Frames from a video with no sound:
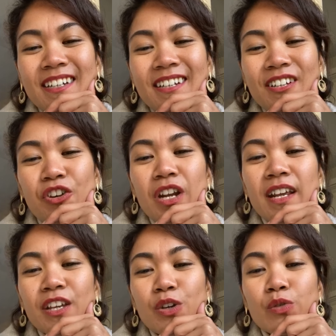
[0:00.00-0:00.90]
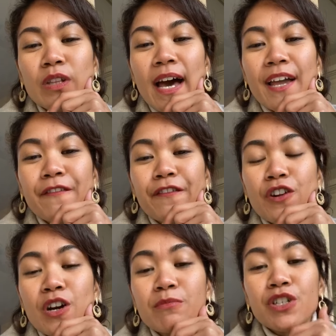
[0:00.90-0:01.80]
Greeting you live
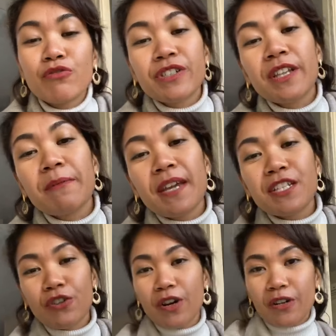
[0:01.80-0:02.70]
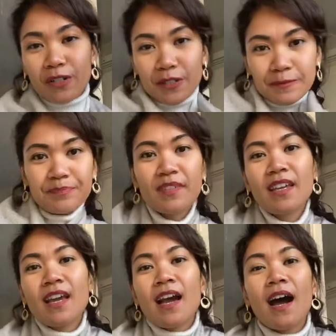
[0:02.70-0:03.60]
from Jerusalem, Israel.
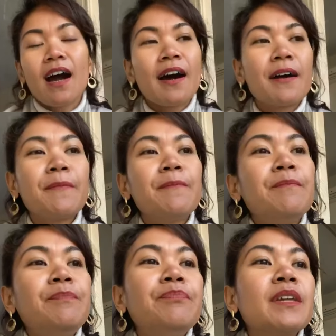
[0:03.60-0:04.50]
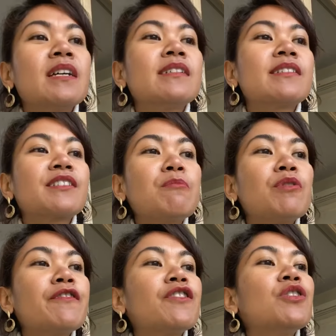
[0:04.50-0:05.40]
Um, some
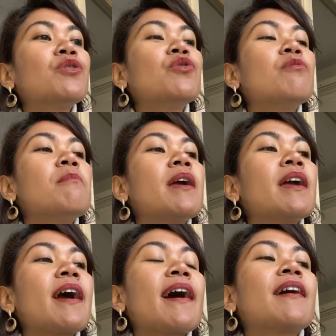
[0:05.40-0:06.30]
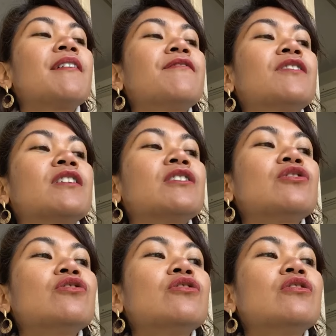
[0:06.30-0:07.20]
of you may have
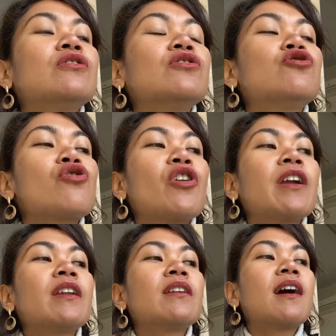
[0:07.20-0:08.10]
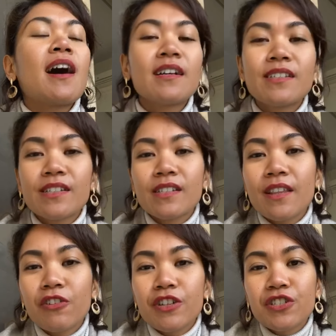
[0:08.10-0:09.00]
joined us, the
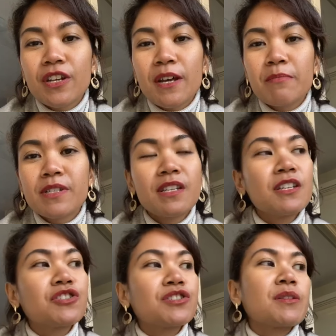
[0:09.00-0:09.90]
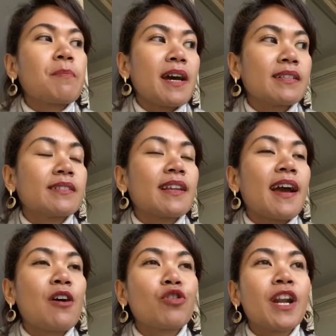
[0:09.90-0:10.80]
Christian Embassy, just the past
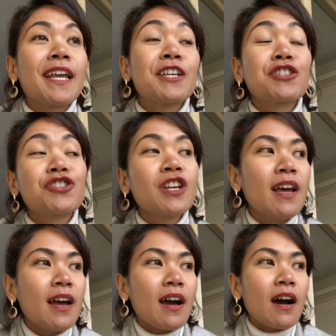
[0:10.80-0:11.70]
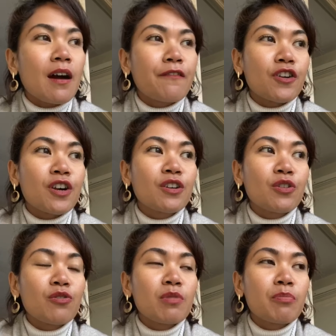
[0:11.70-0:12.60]
hour ish uh, for a
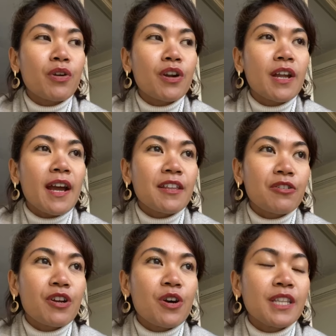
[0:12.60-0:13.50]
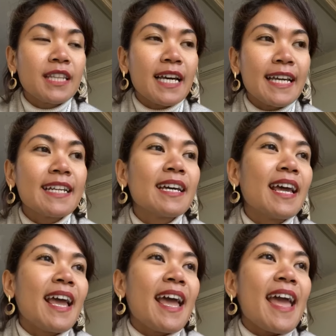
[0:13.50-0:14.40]
global prayer gathering online.
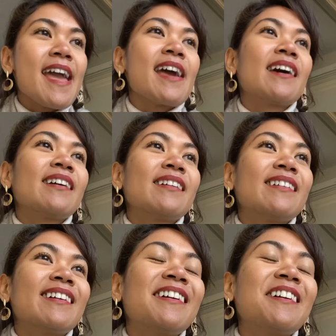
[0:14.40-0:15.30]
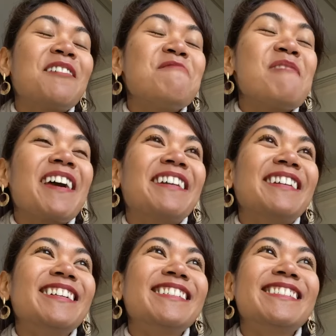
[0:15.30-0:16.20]
And
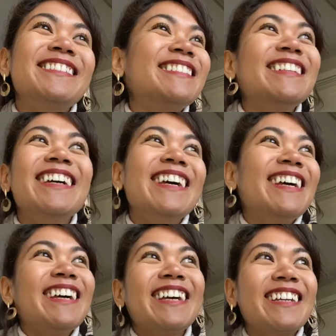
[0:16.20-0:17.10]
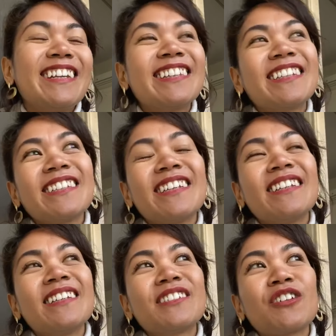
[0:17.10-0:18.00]
man, it, it, it
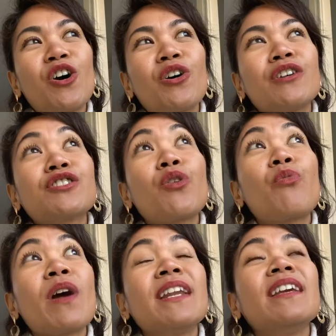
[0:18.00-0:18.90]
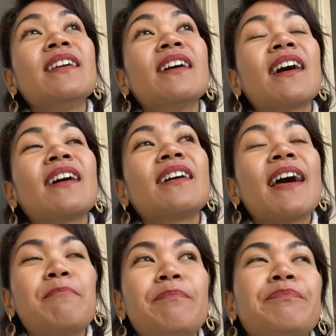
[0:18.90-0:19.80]
it's all it's already
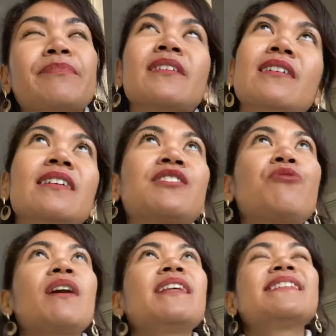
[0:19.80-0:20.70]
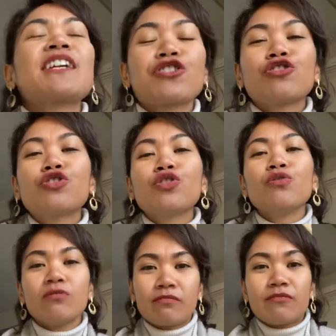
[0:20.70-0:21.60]
uh, it's already session
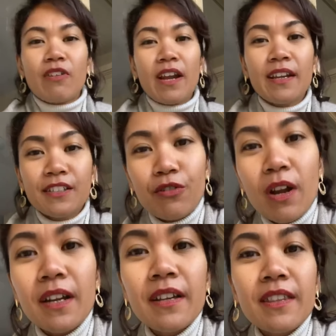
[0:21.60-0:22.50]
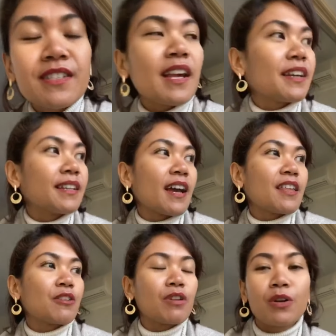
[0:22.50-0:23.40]
two, right? It's already the second
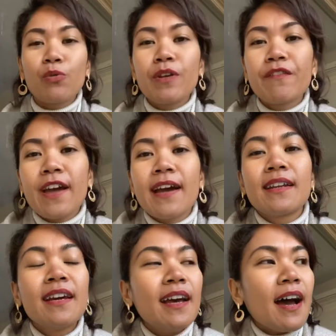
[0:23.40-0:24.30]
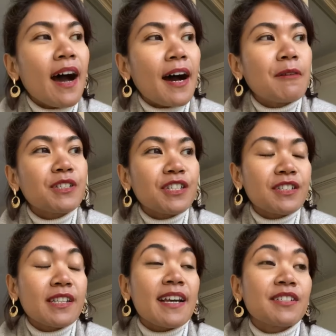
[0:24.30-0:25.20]
gathering that we've had um, since
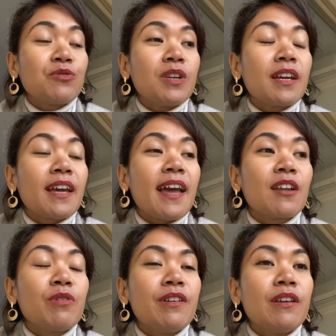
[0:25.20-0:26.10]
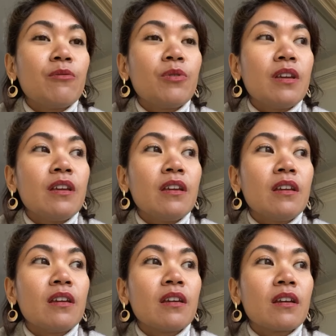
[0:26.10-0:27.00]
last week, and we
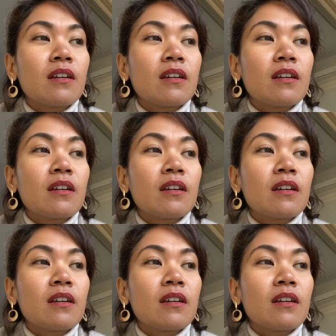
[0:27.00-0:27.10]
we